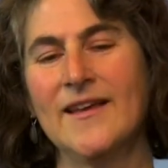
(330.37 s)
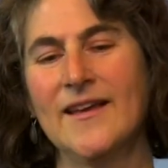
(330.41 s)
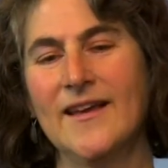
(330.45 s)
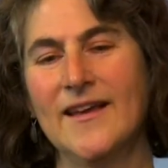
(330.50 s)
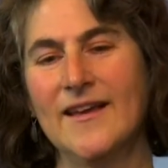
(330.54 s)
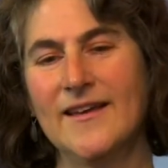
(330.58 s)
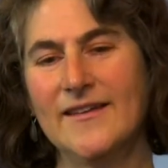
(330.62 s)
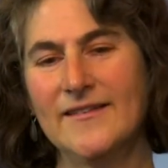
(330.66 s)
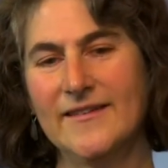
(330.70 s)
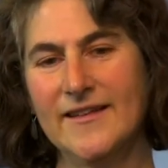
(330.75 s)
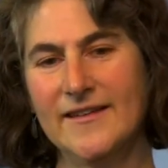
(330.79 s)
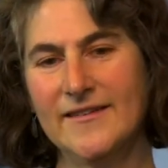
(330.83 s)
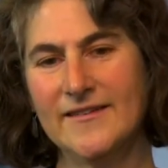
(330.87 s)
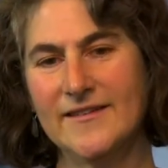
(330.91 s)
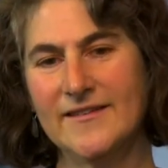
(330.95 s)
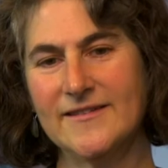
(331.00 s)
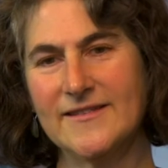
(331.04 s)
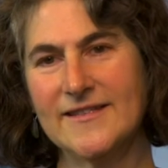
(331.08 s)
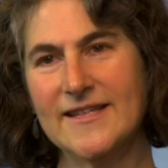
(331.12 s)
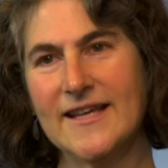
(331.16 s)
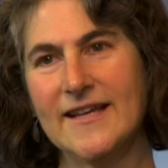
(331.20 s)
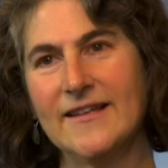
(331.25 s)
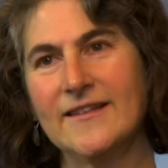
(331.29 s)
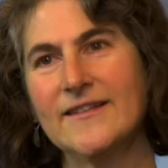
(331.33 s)
And then
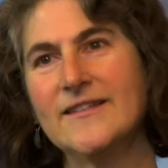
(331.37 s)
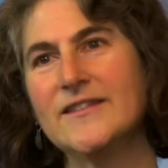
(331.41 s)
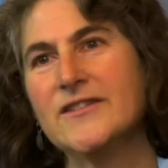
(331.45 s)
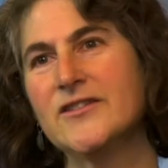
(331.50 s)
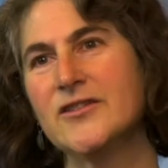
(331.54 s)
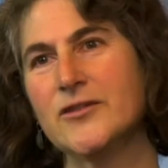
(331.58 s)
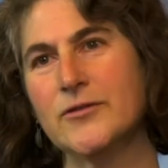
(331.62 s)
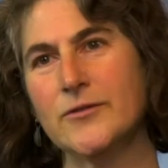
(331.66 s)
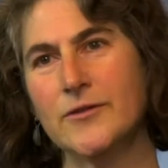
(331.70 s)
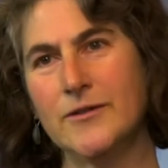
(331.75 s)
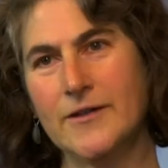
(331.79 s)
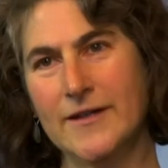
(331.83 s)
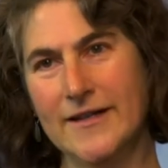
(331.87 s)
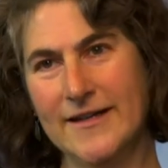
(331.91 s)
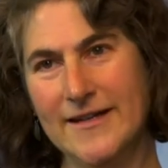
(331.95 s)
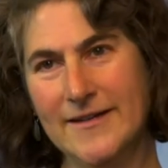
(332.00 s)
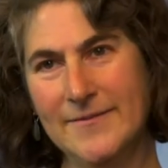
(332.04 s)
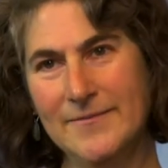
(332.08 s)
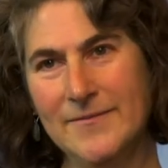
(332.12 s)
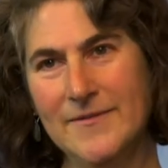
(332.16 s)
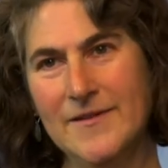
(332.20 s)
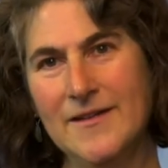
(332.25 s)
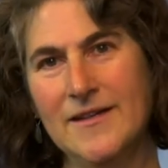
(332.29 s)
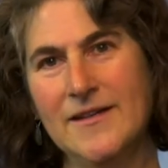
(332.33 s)
there's Ellen
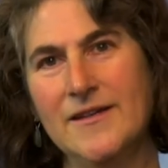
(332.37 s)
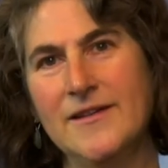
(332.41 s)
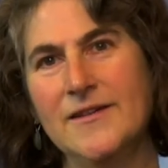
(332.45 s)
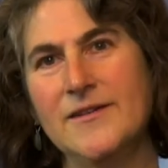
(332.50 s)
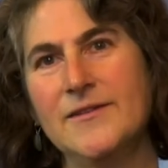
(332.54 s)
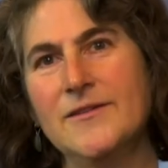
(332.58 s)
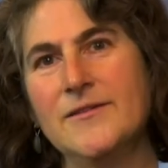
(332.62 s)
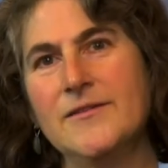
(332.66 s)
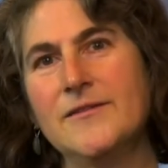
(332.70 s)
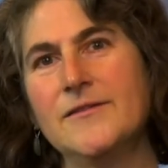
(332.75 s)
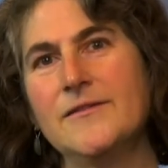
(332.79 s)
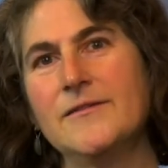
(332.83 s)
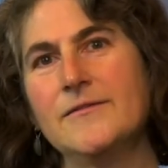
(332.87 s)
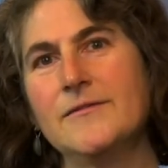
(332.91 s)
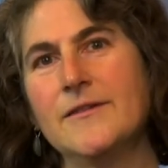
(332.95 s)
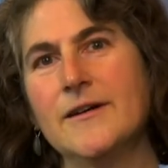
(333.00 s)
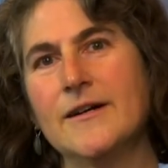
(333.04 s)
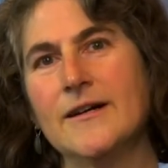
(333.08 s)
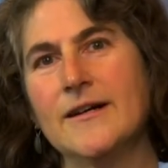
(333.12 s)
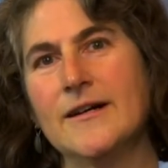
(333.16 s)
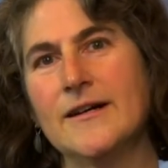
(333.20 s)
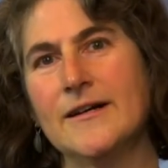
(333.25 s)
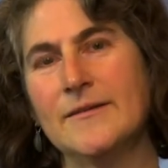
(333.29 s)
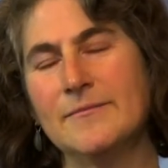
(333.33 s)
Troy, who
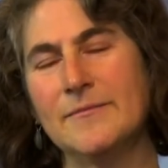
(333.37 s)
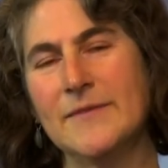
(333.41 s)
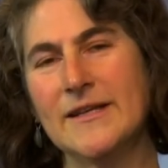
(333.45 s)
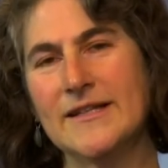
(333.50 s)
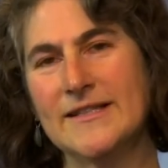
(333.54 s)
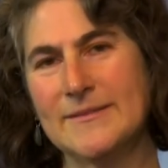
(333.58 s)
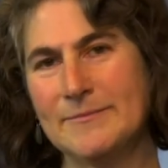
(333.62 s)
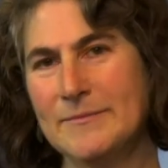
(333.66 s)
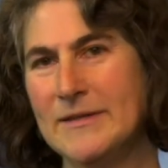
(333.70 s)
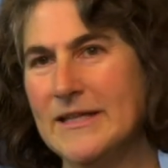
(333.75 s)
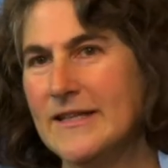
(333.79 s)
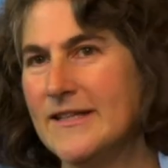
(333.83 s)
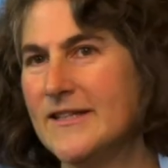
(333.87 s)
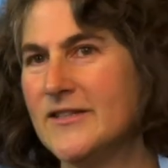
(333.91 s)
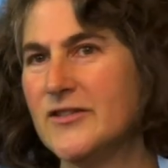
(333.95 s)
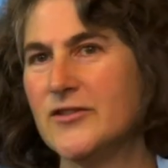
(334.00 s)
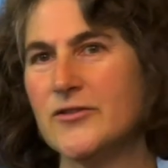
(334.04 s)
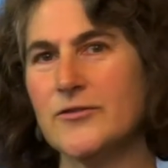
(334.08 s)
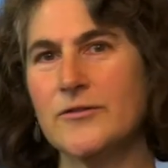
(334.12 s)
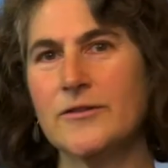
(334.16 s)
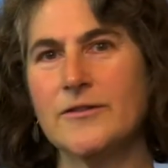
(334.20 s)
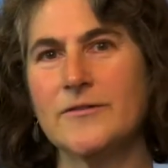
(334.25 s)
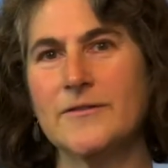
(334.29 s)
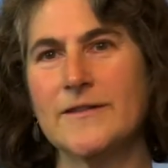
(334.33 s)
makes beaded
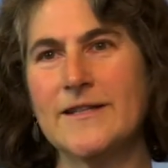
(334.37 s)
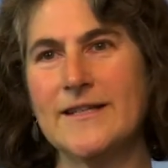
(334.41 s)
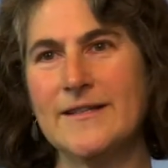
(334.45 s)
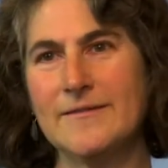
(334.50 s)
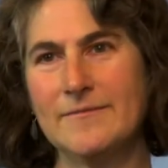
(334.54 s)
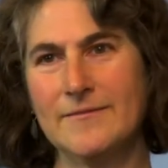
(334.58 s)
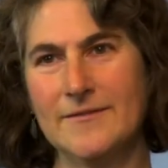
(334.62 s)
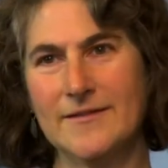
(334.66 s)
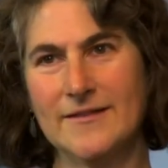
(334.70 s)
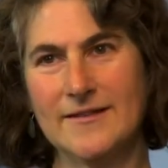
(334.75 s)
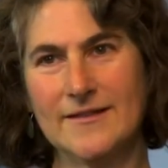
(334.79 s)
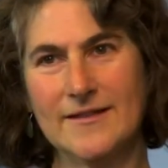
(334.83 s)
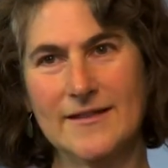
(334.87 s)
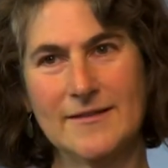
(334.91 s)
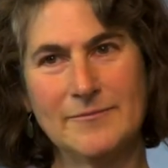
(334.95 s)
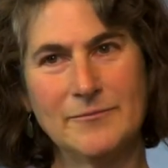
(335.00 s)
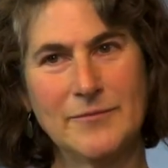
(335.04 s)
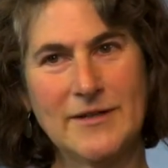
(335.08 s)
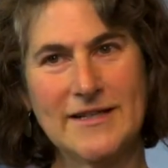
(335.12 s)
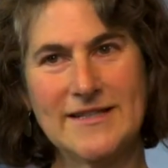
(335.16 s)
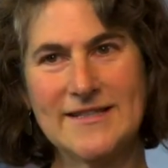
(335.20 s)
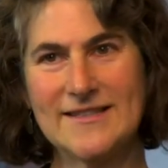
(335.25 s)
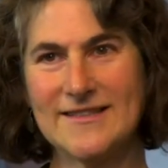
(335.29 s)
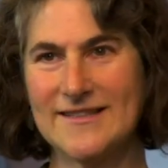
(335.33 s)
jewelry,
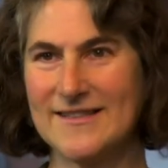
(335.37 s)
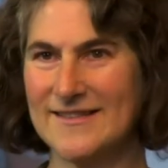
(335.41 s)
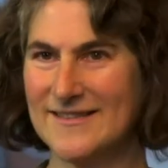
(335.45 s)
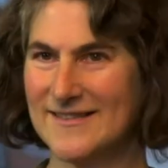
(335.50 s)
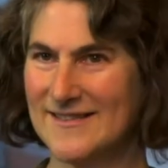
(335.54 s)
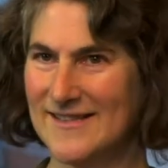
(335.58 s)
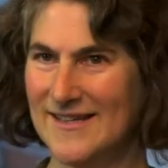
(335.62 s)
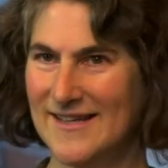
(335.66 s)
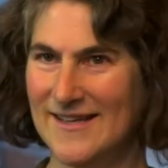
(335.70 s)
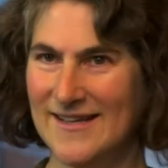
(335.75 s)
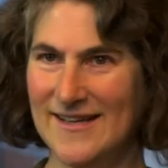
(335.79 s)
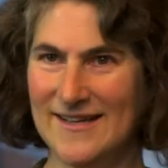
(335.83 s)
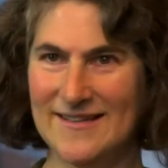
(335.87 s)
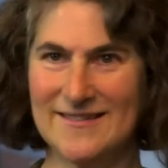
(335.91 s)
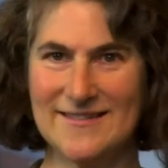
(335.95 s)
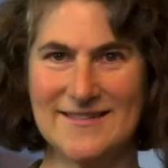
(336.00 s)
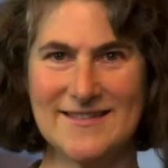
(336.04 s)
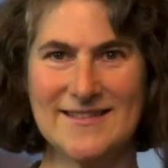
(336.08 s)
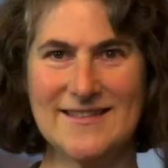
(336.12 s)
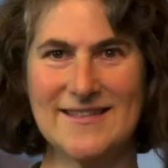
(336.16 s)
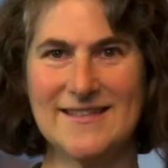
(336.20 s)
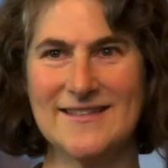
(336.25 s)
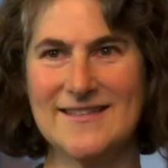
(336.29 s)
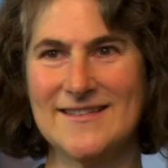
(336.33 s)
bracelets and
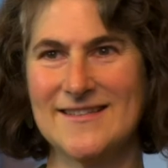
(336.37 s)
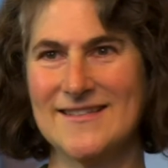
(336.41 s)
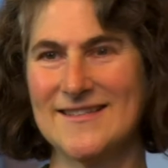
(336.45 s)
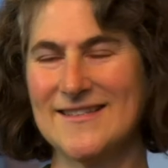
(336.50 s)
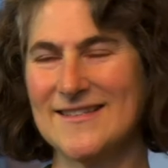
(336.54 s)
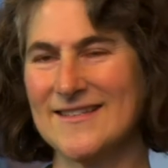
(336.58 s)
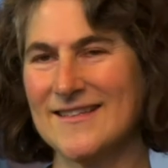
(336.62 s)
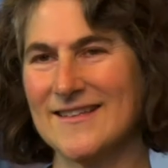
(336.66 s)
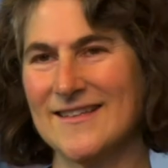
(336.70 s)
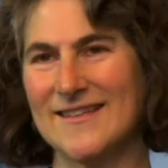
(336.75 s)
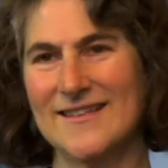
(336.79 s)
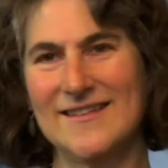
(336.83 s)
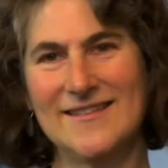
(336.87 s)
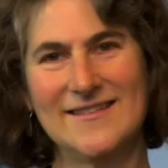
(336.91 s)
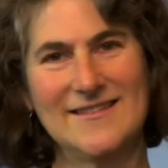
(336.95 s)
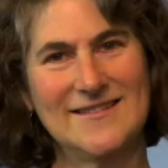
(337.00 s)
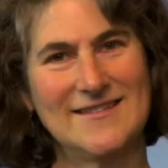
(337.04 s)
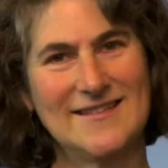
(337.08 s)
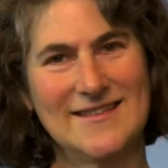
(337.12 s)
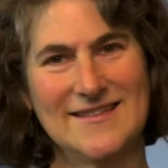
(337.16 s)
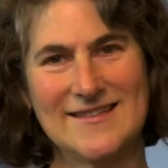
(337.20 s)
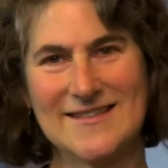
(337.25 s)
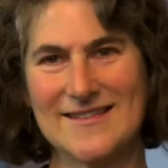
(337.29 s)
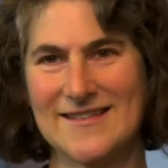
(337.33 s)
necklaces,
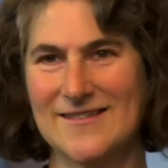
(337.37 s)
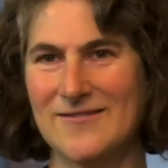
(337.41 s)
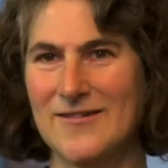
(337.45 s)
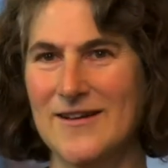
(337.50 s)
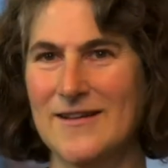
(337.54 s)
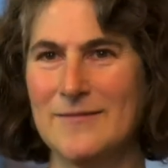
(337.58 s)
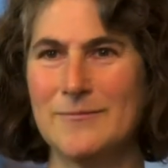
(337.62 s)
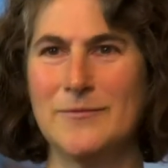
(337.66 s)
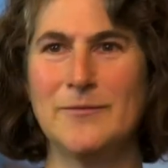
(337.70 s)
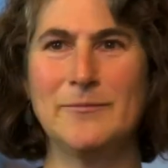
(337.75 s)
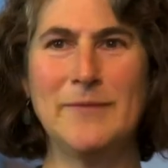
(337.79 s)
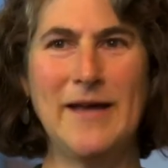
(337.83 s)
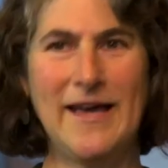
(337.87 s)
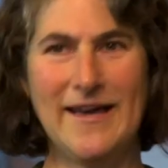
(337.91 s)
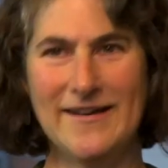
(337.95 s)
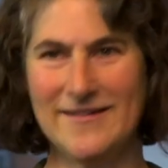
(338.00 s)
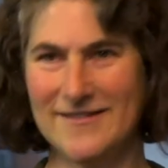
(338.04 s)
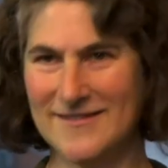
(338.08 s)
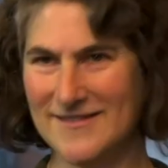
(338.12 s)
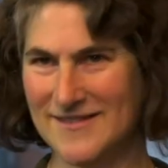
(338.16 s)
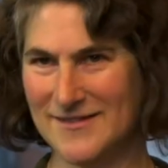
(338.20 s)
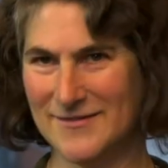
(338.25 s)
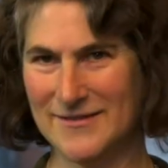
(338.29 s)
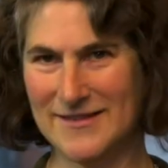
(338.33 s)
and does incredible
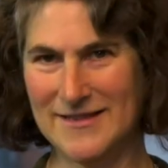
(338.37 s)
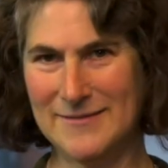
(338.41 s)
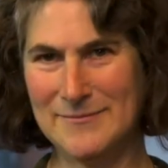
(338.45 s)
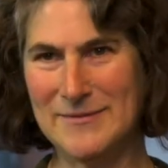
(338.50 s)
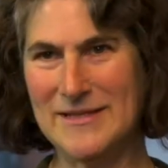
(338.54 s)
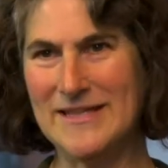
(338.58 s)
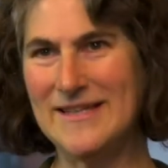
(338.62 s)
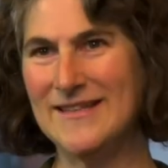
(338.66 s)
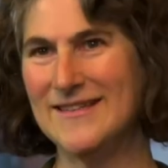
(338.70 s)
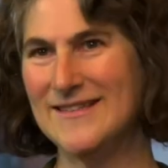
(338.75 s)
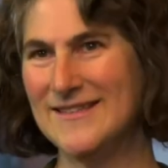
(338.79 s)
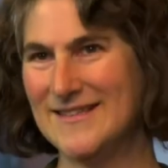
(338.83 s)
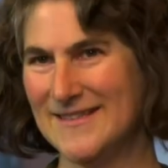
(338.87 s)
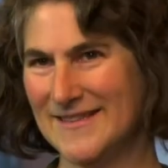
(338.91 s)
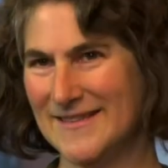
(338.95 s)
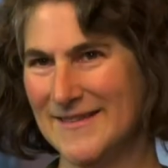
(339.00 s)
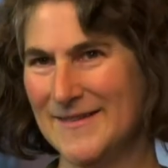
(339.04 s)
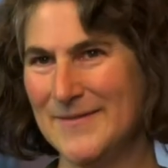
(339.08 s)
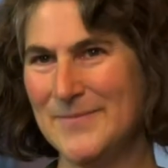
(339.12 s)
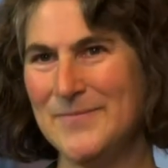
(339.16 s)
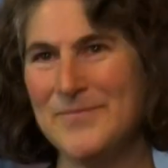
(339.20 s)
patterns with the beads.